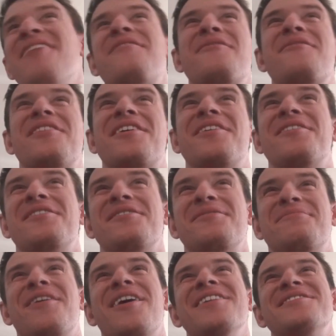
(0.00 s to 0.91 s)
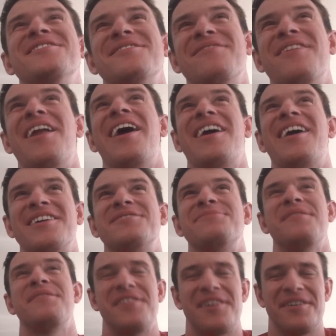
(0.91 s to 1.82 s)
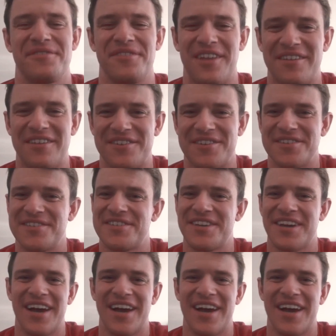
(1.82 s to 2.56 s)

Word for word: know if I'm going to go into the pricing, but I can explain the different levels.